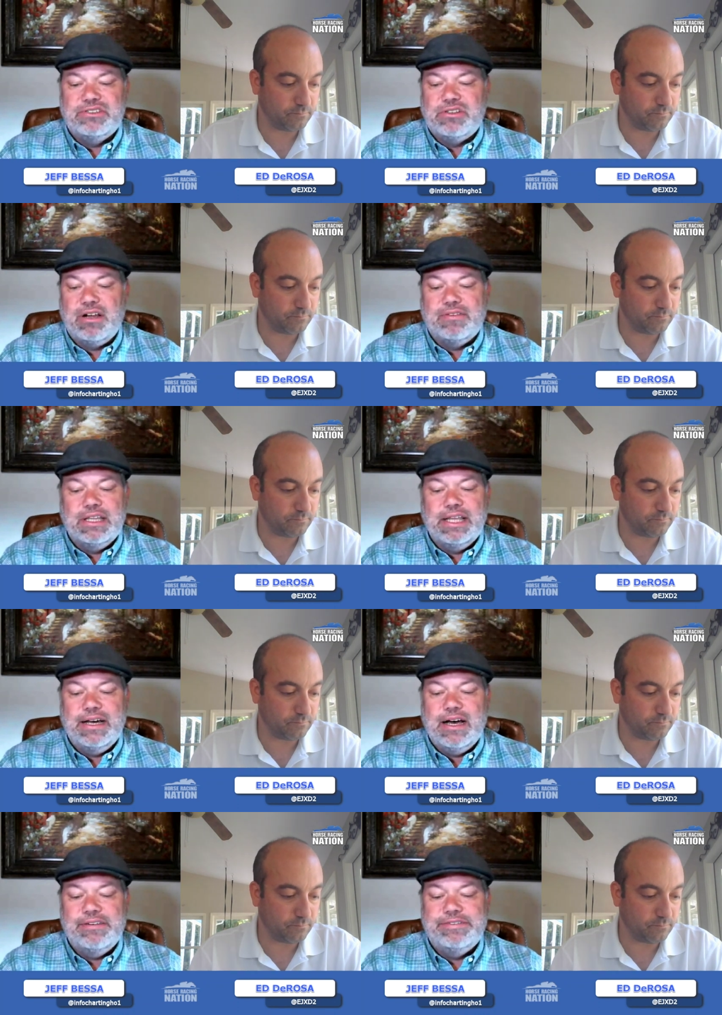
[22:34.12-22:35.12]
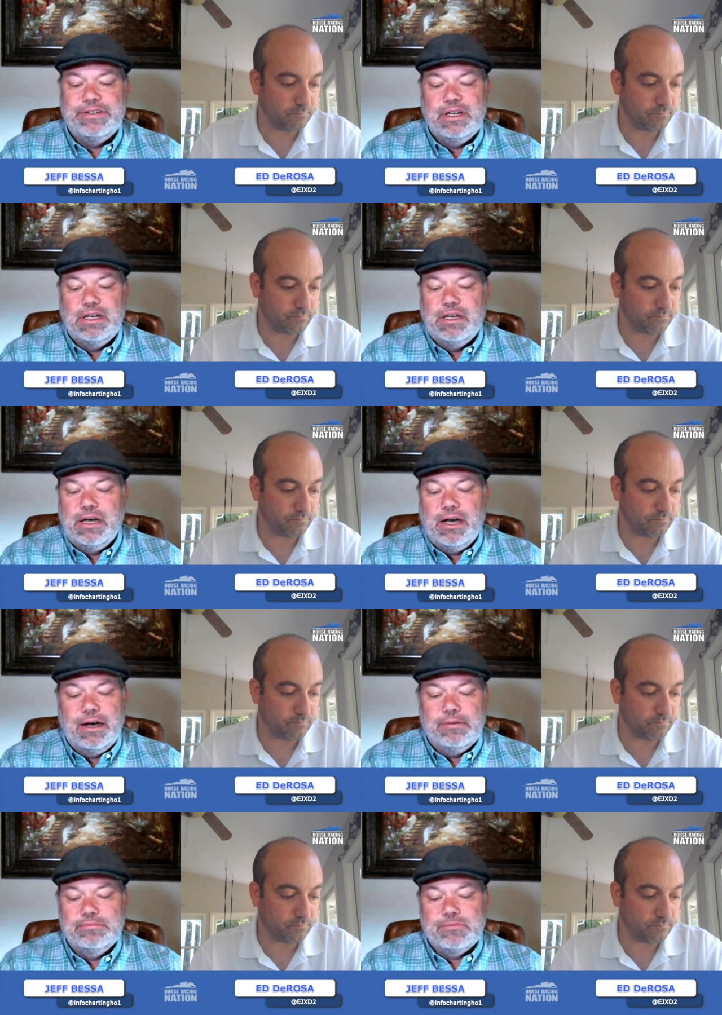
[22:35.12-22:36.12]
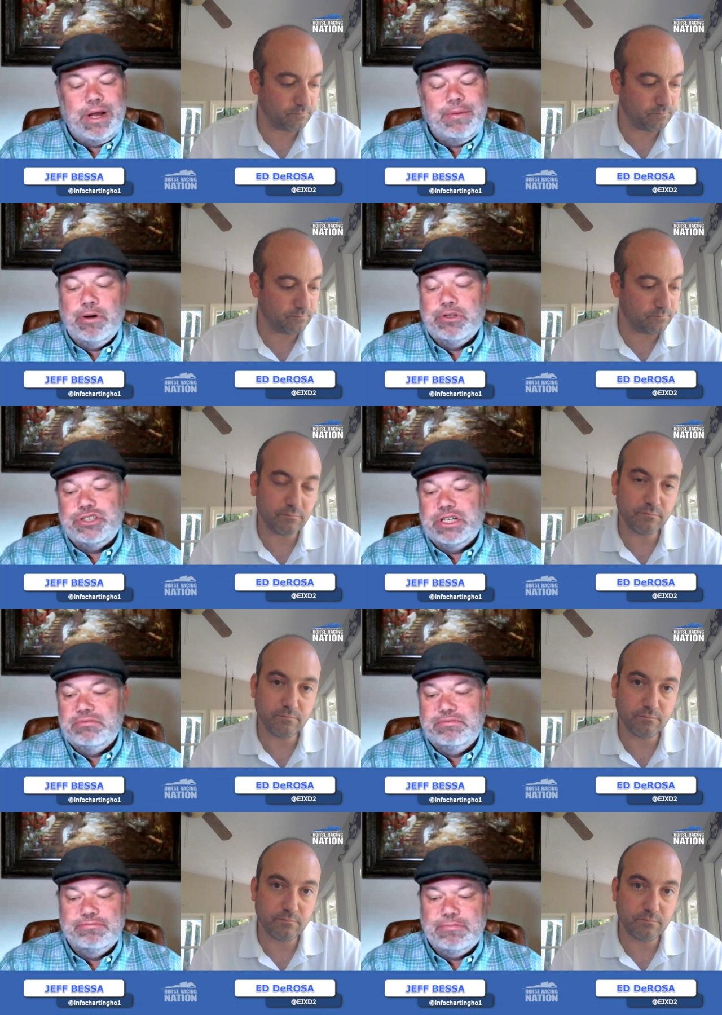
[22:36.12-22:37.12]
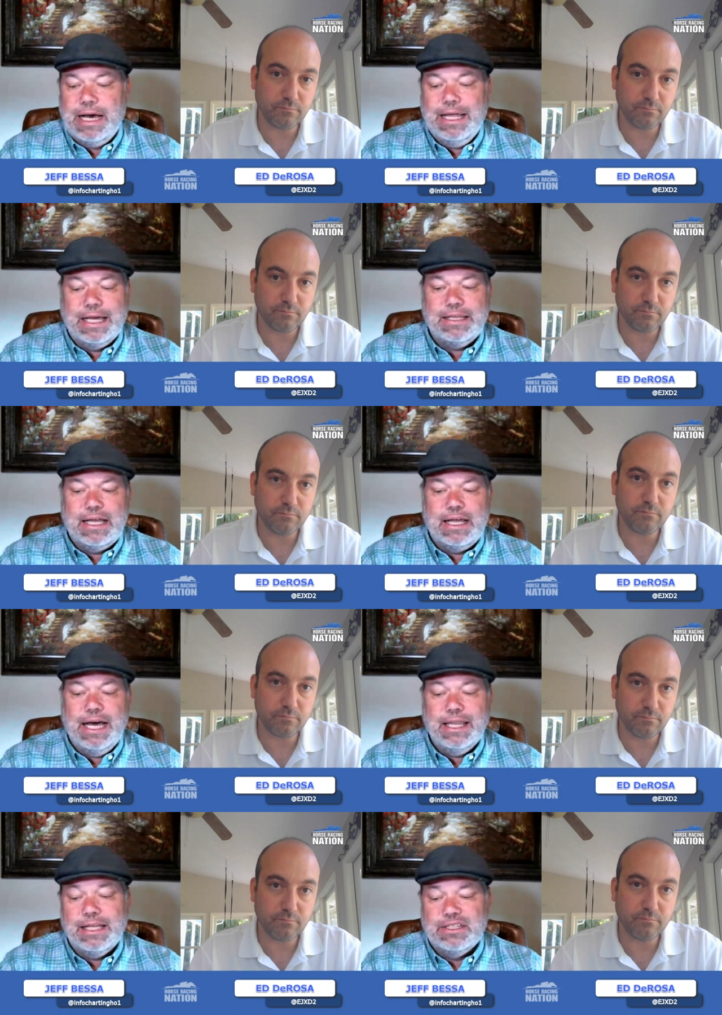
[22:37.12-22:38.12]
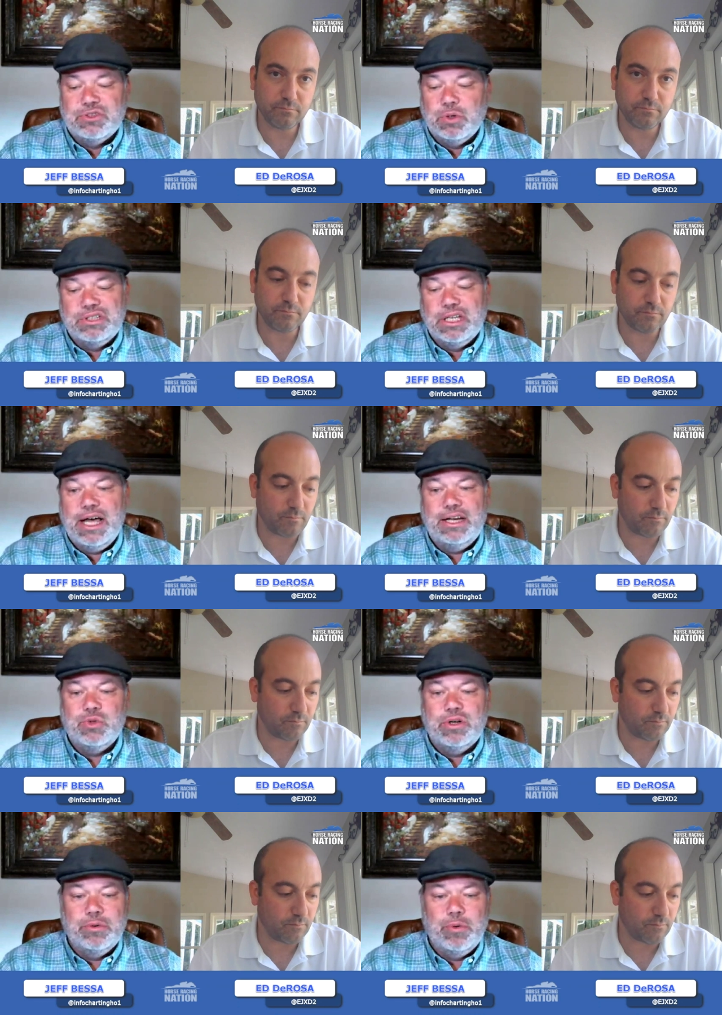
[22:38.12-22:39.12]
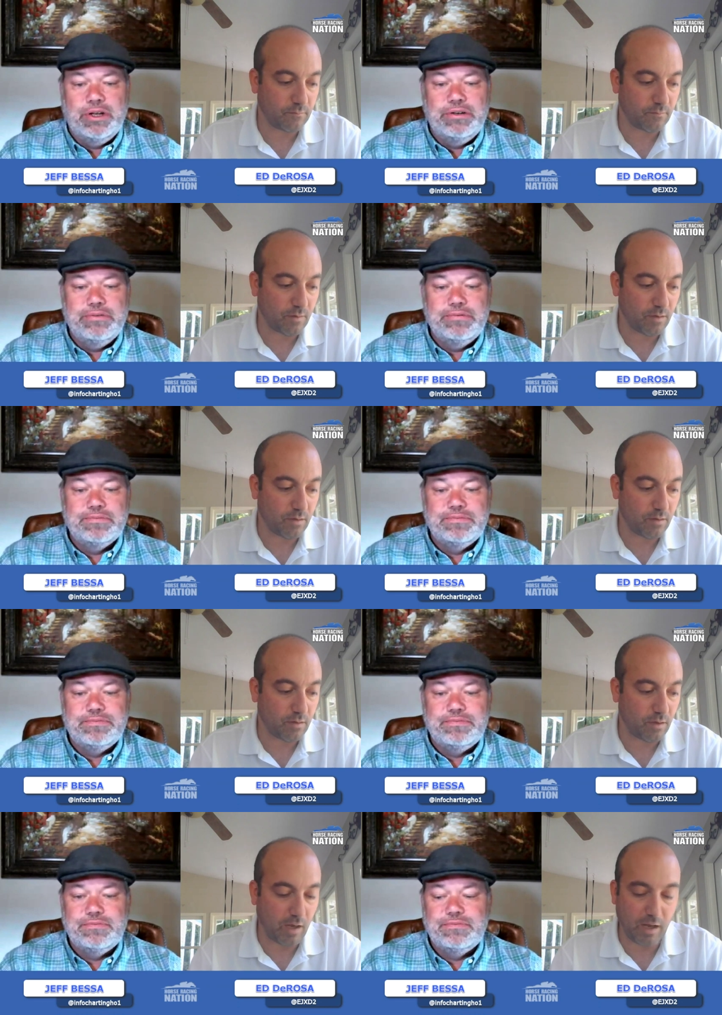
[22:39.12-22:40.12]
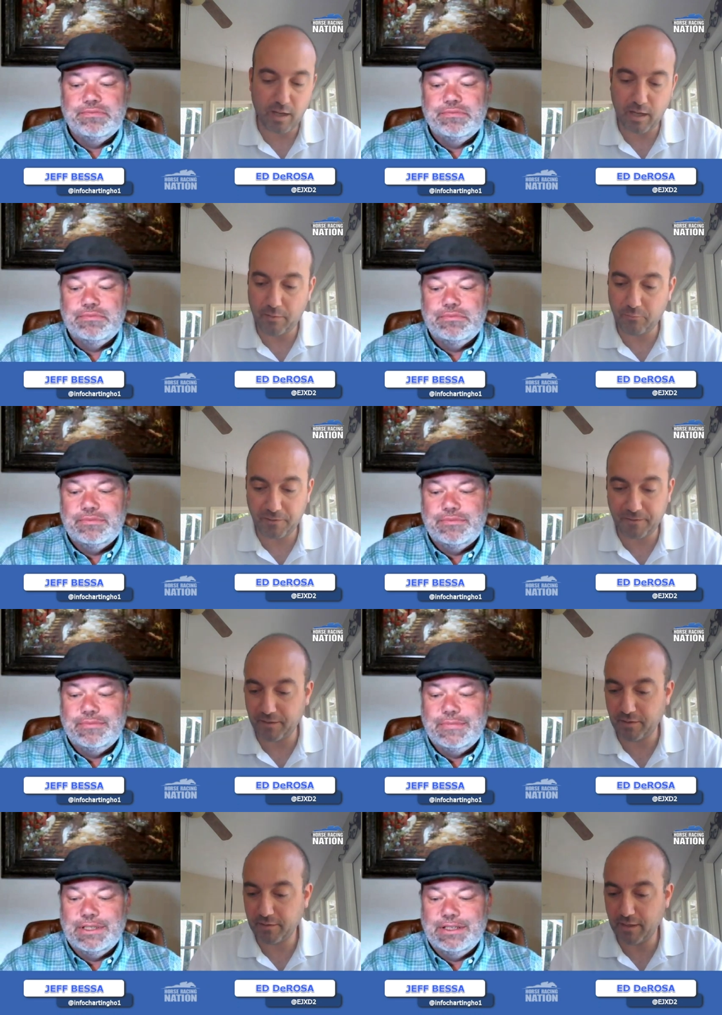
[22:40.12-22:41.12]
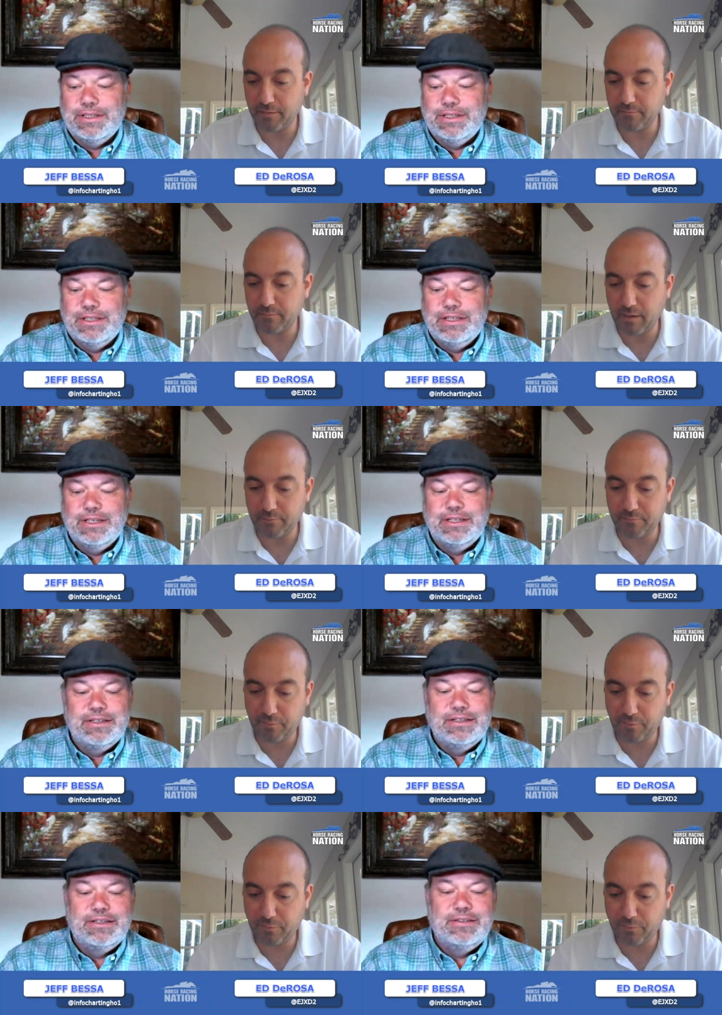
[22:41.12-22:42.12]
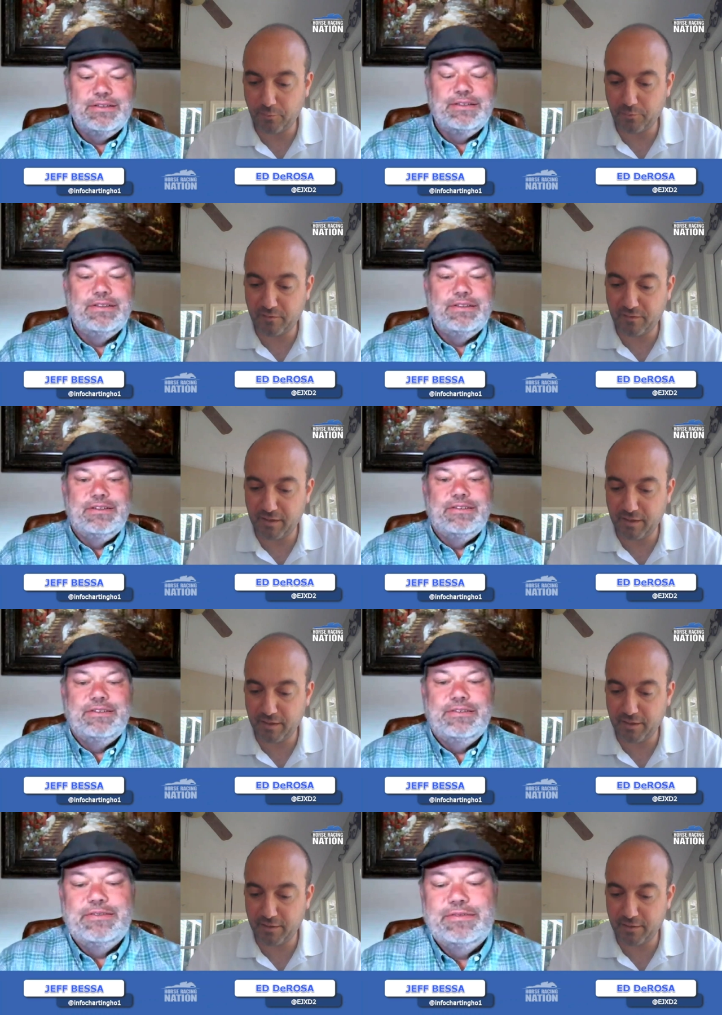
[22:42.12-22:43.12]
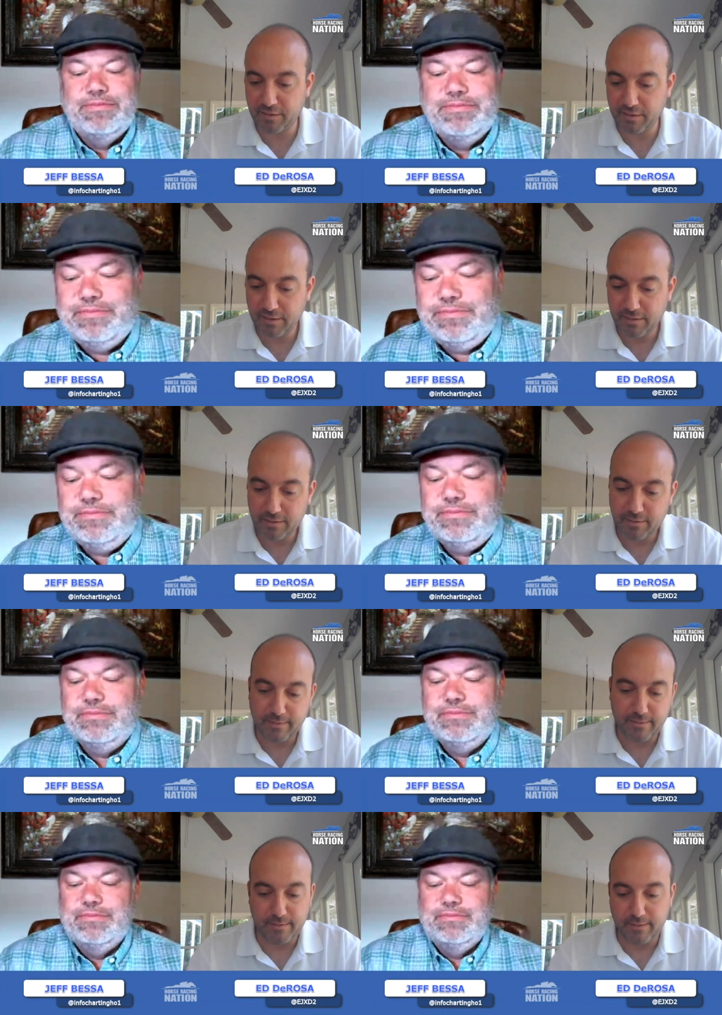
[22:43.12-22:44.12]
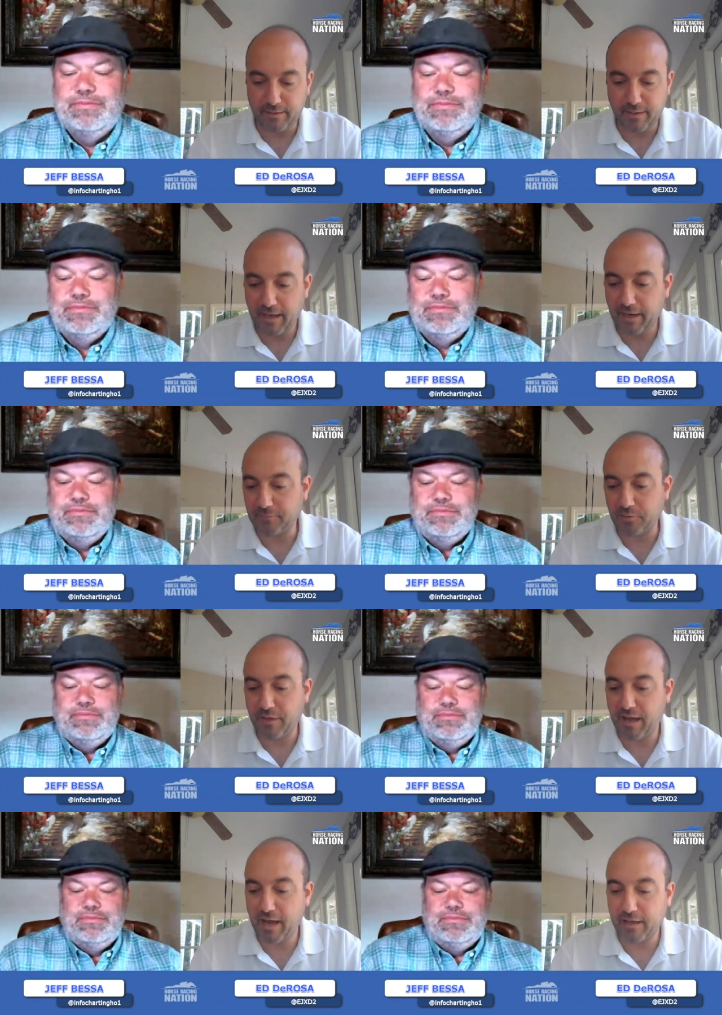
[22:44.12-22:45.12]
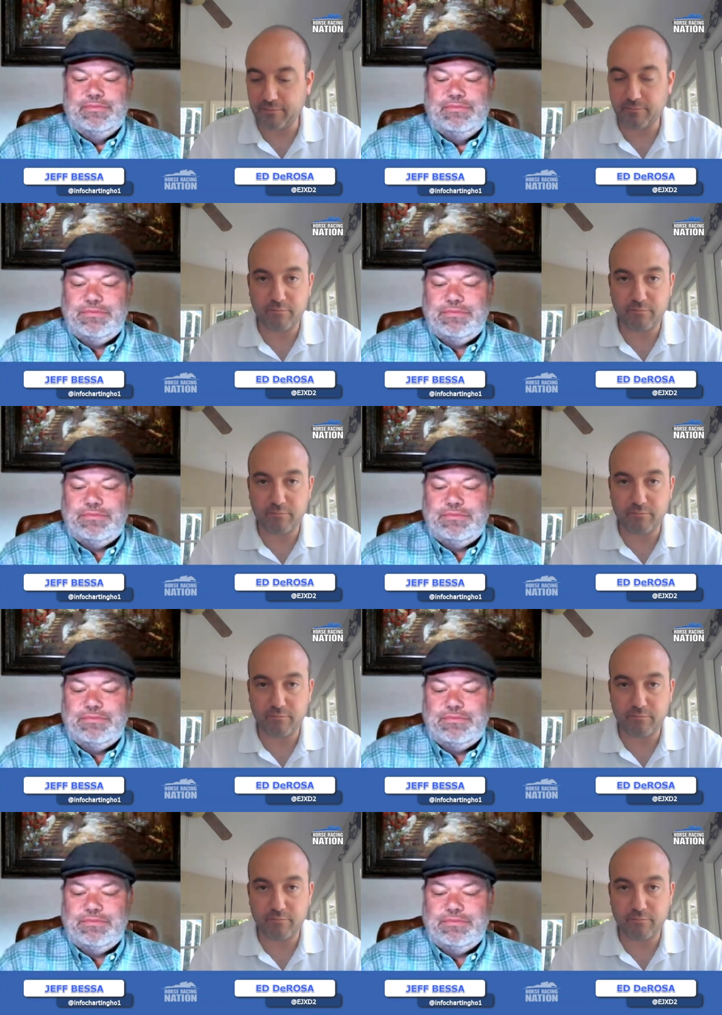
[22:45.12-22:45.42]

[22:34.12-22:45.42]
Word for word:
Speaker 1: start off the layoff. Um, Graham Motion, I like that. I like this horse a lot at twelve to one.
Speaker 2: Uh, I'm with you. Yeah, I'm, I'm thirteen. And then after that,